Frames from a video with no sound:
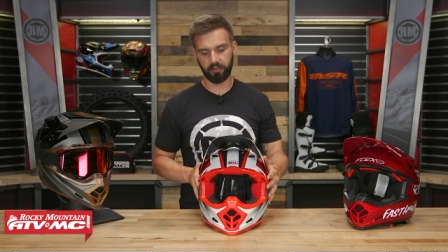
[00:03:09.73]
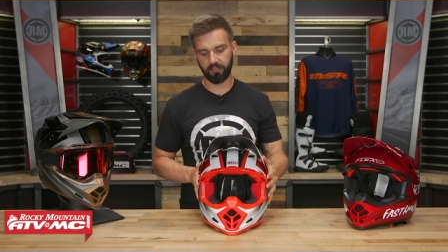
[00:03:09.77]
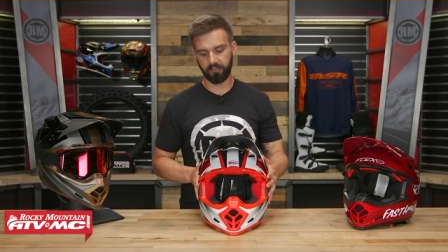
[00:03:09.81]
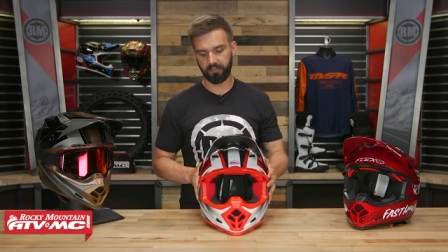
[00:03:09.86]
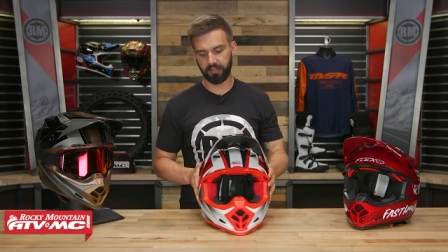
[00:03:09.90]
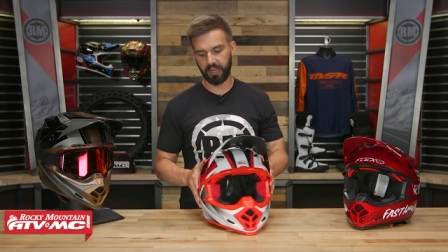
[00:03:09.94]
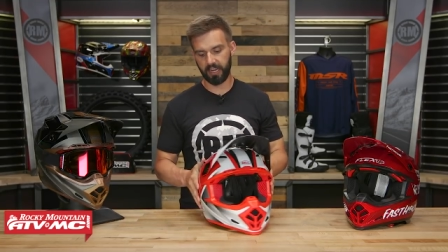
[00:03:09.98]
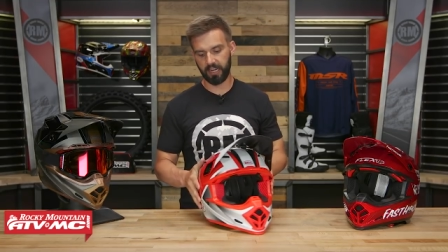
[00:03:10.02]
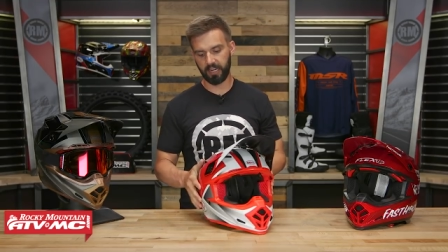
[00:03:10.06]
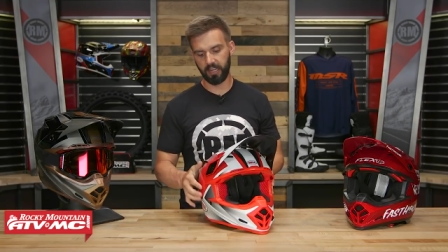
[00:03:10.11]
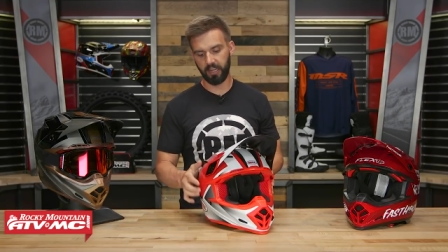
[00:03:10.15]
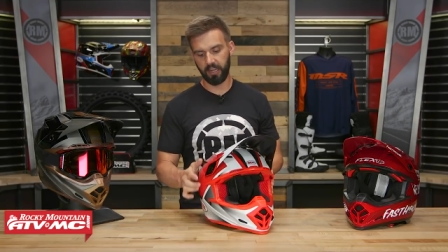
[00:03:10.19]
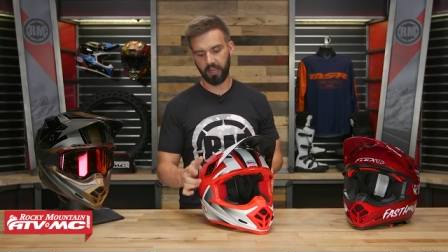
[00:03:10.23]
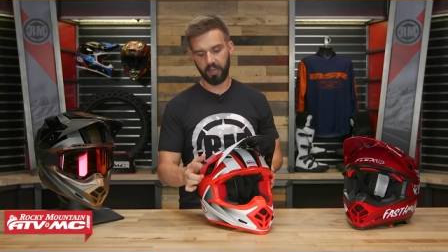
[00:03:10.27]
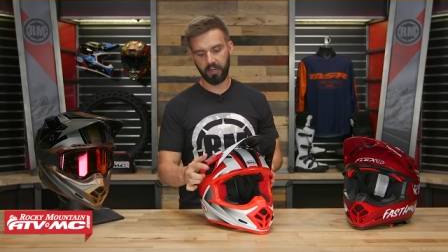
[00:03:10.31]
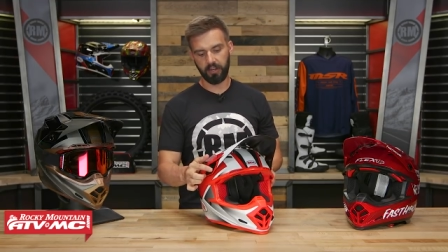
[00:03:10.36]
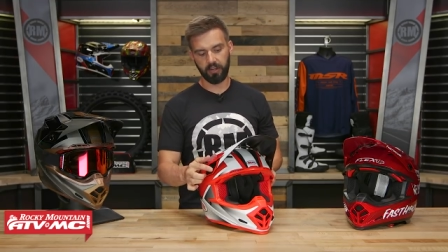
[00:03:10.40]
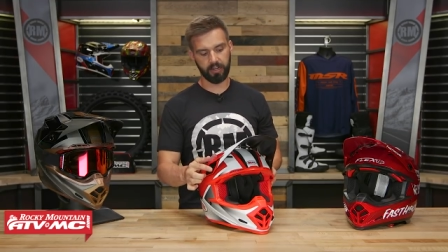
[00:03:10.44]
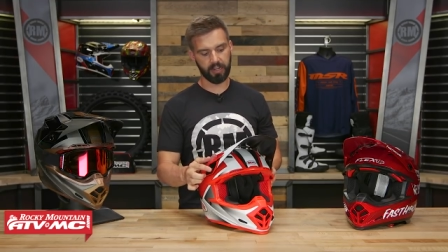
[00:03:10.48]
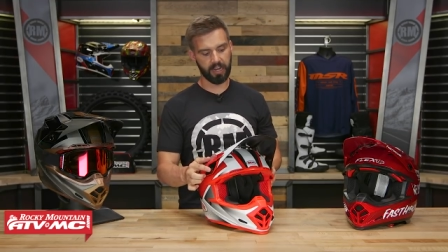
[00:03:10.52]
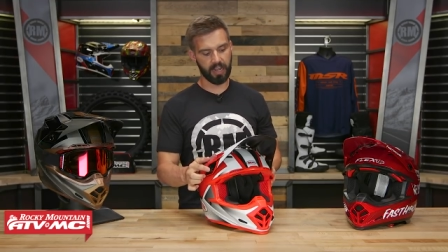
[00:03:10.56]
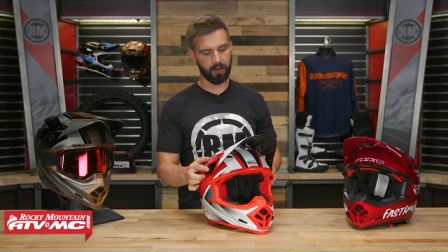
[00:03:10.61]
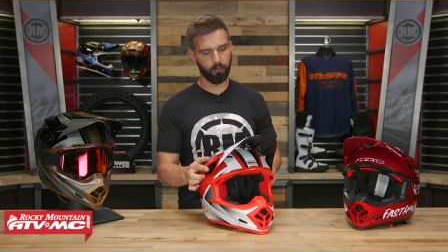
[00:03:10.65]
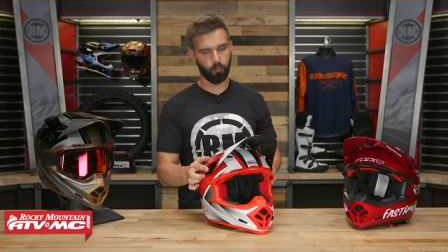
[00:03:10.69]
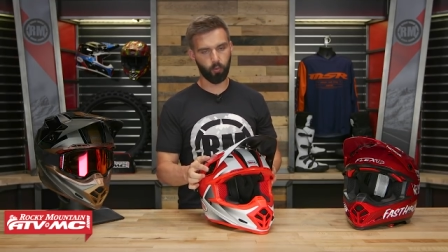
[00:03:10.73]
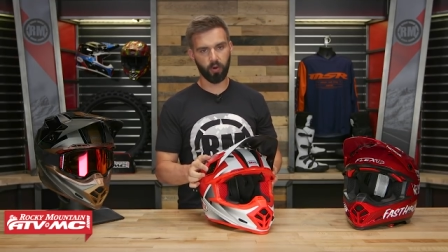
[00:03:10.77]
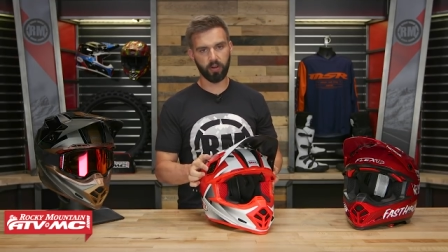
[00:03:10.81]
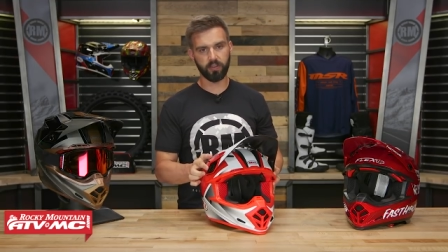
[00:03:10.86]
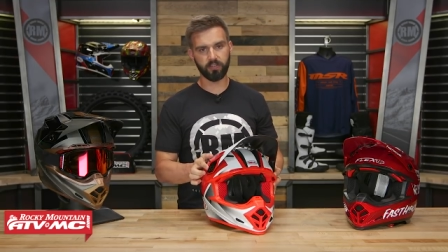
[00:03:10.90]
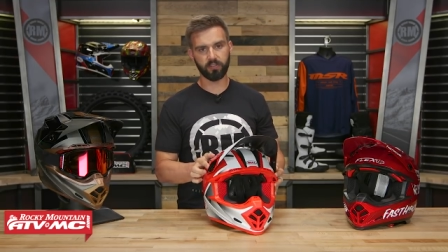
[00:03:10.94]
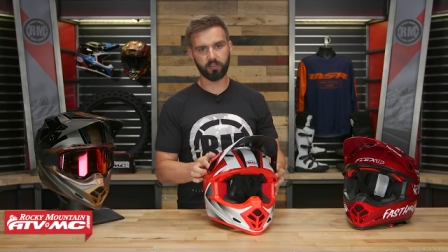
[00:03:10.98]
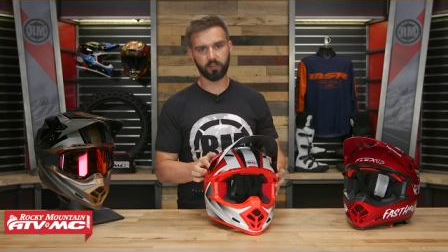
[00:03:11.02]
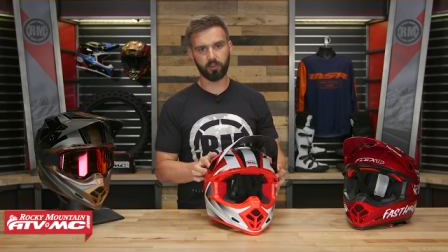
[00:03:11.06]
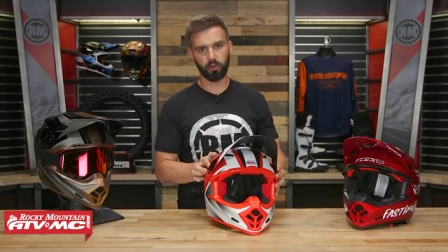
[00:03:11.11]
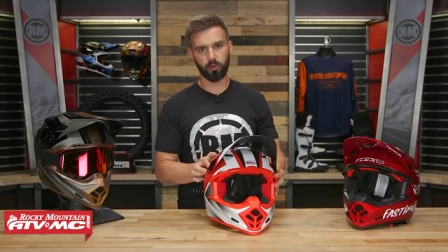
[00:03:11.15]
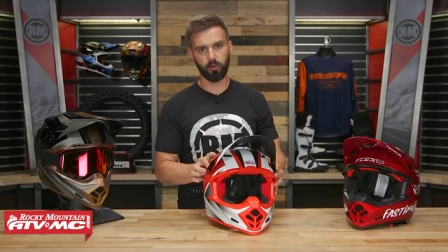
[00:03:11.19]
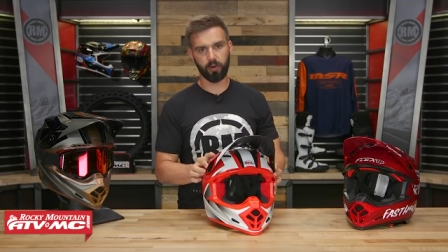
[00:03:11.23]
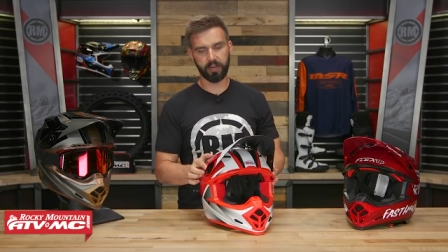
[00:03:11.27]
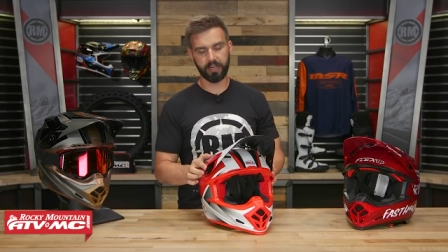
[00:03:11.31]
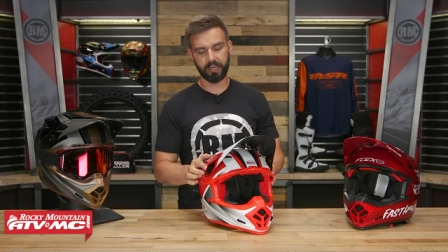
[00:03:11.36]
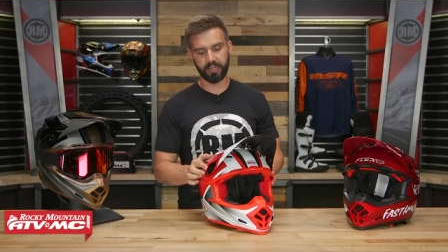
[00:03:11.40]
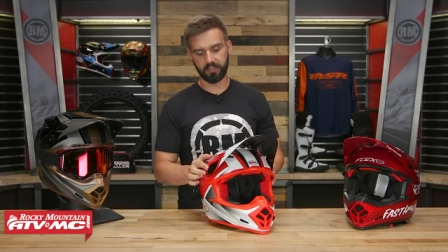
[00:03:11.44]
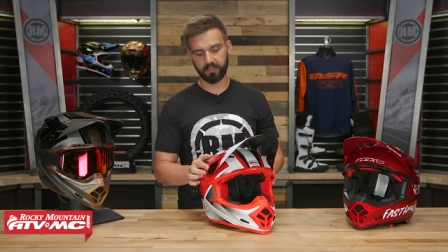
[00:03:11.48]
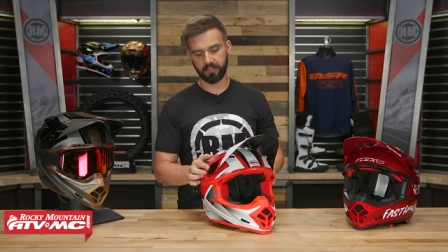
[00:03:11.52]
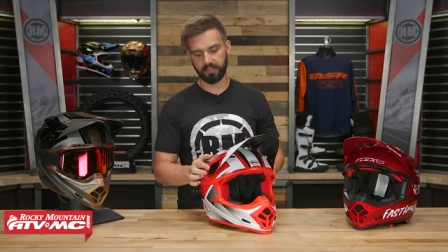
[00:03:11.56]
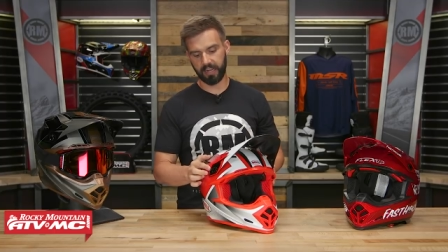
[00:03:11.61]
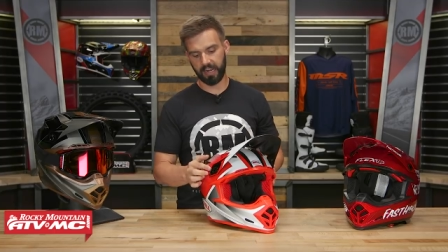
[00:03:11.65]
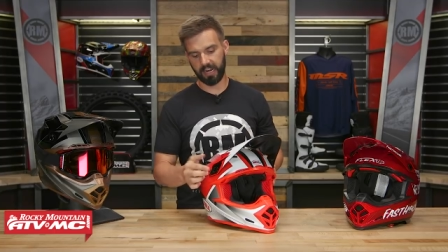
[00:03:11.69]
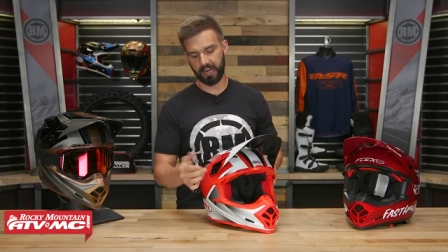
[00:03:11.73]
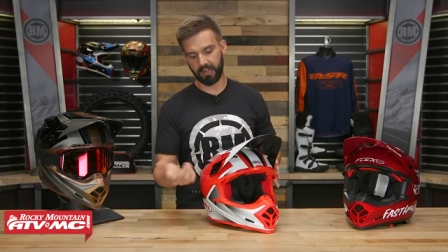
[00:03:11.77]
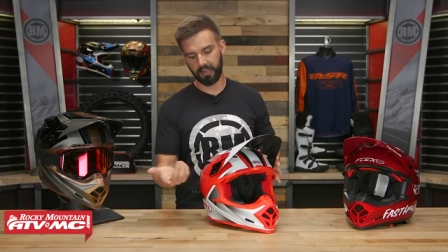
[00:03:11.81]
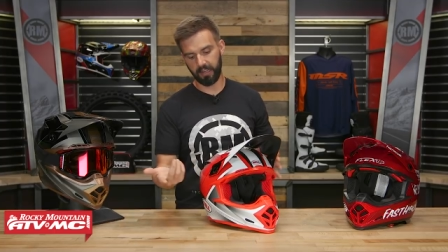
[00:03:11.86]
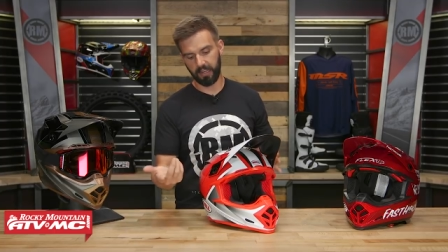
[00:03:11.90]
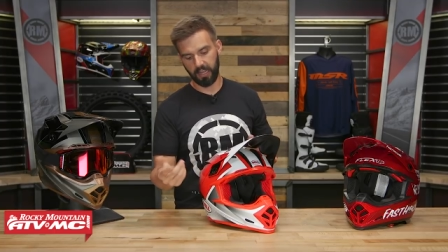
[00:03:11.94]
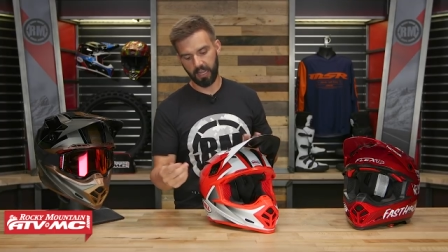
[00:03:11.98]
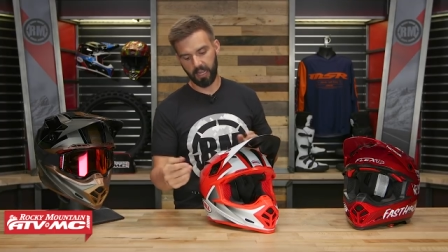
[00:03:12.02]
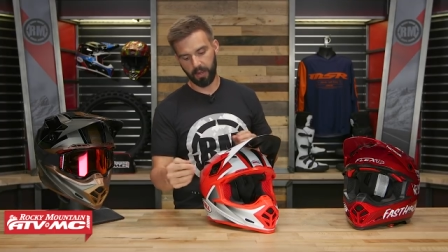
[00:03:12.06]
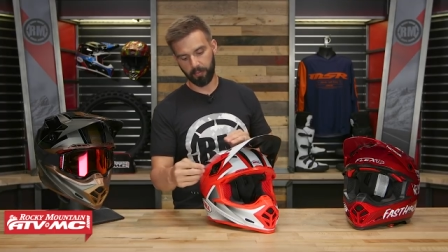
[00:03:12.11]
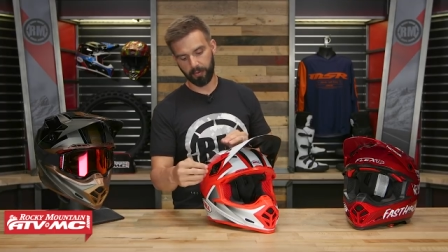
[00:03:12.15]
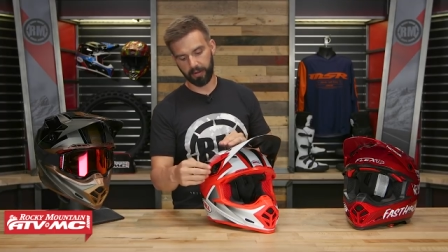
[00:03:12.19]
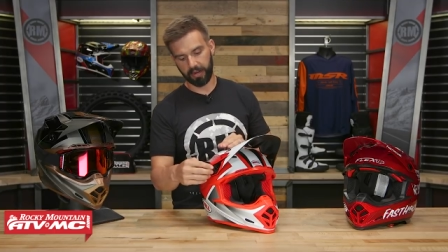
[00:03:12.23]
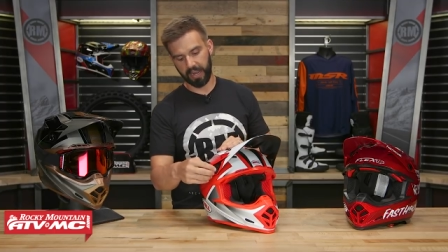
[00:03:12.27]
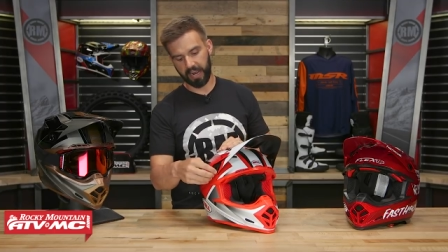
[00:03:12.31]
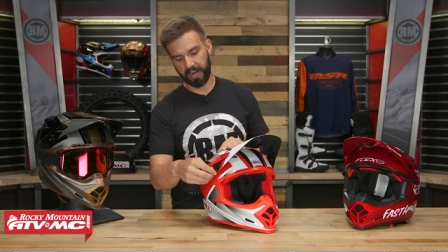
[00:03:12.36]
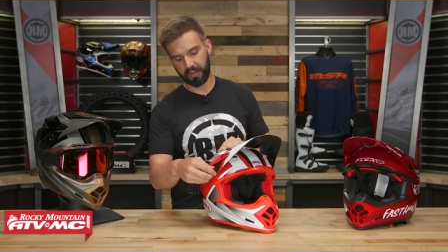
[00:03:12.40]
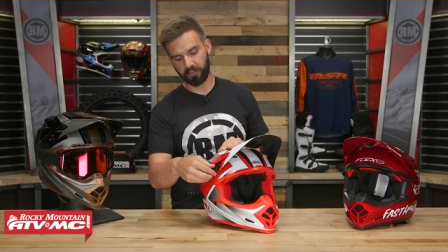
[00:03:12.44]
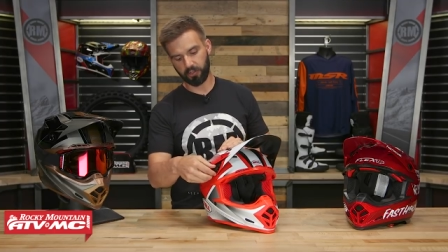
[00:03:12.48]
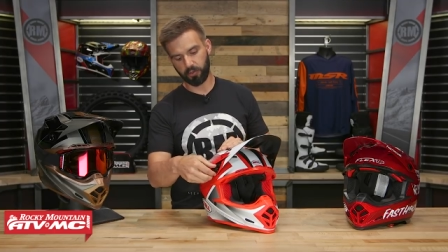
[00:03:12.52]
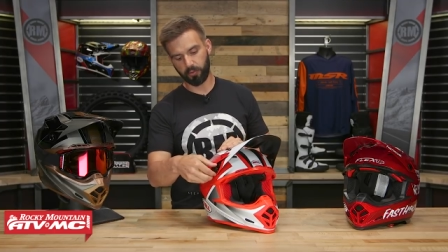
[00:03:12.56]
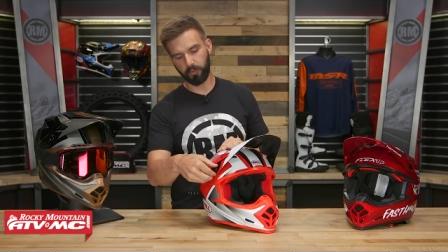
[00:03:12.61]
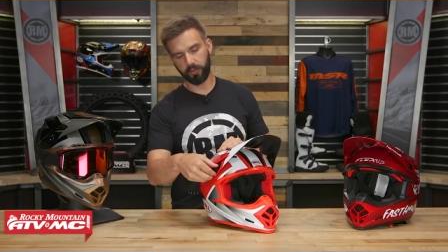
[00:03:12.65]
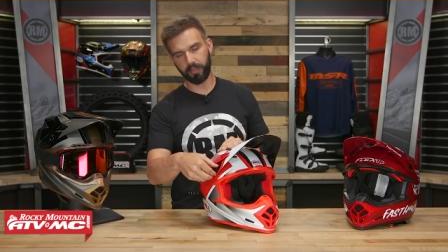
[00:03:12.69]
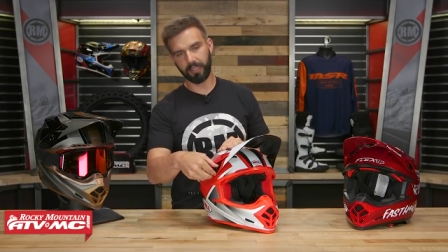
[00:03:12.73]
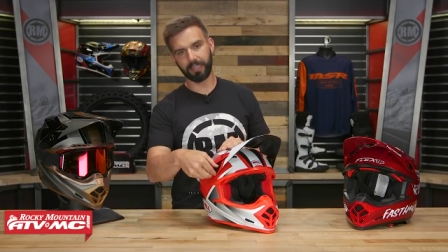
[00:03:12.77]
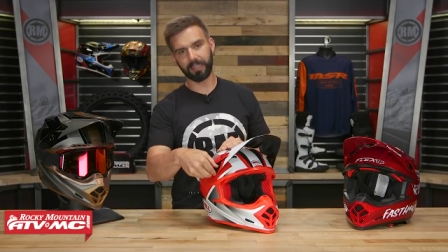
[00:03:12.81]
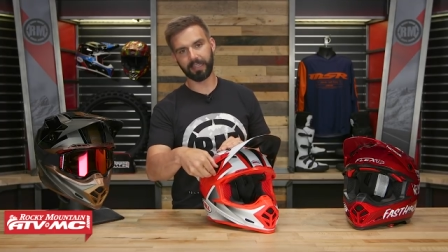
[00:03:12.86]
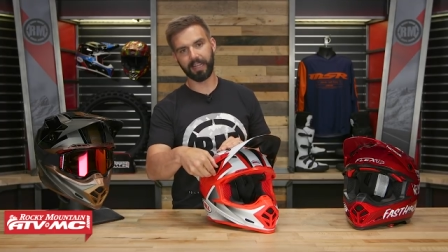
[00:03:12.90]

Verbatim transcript: Instead, you're gonna have one screw on each side, but I actually really